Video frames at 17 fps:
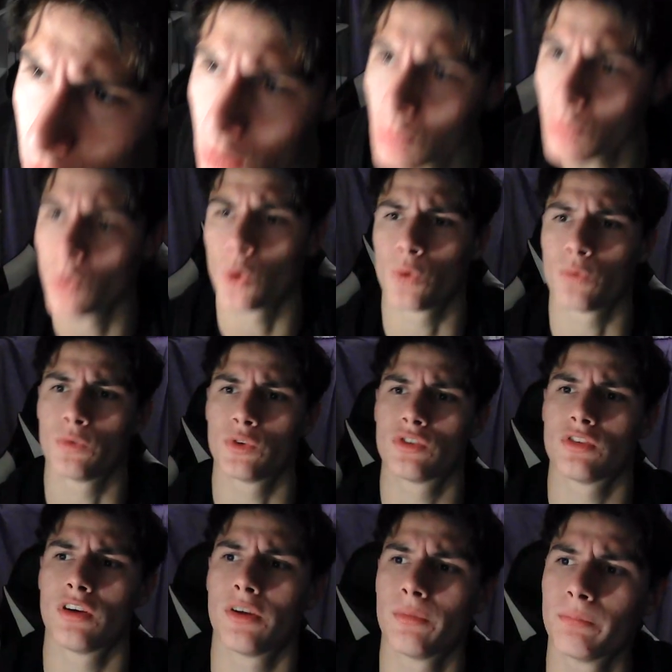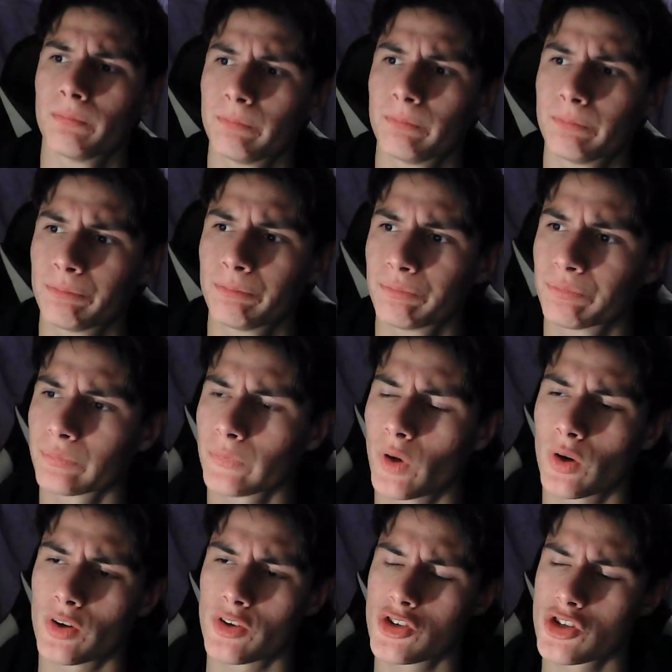morning routine
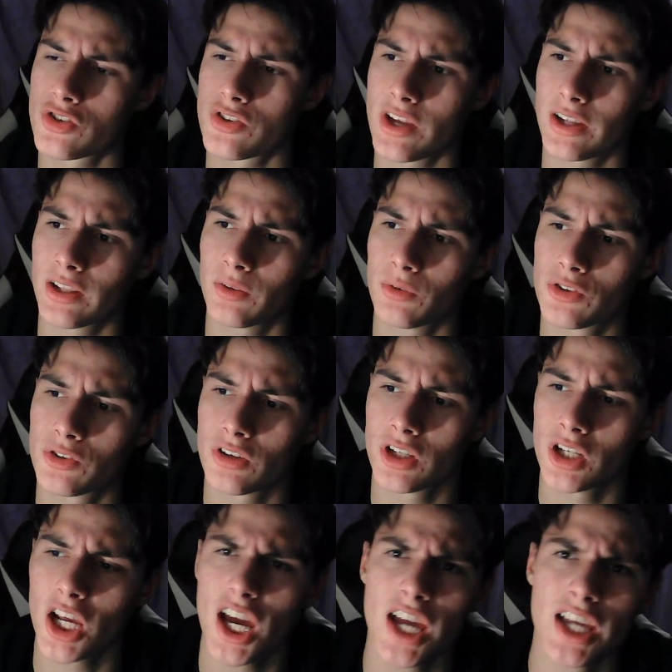or just daily routine?